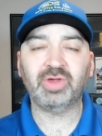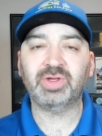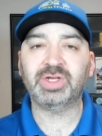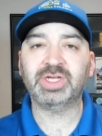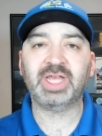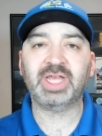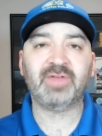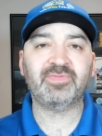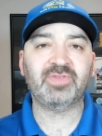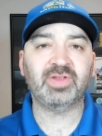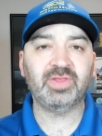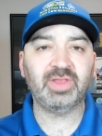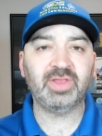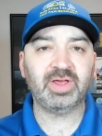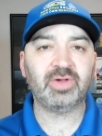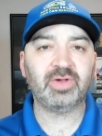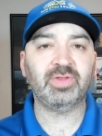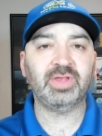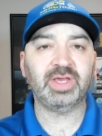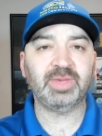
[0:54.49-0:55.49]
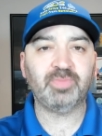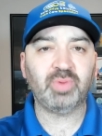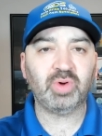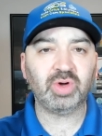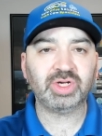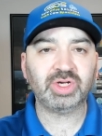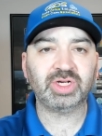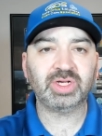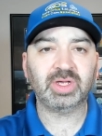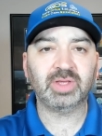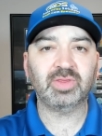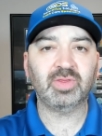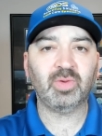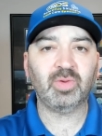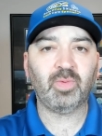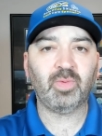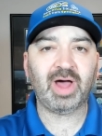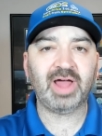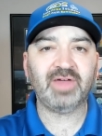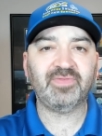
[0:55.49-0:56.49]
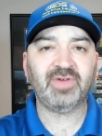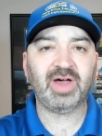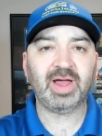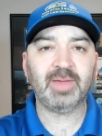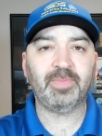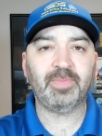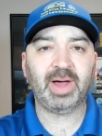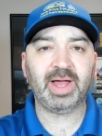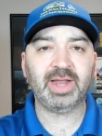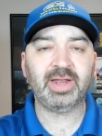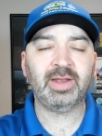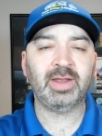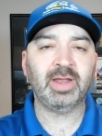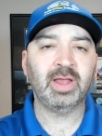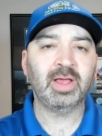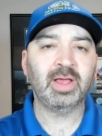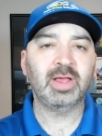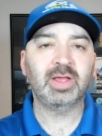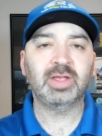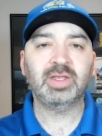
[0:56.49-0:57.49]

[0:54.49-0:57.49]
You just have to literally push the Wi-Fi button.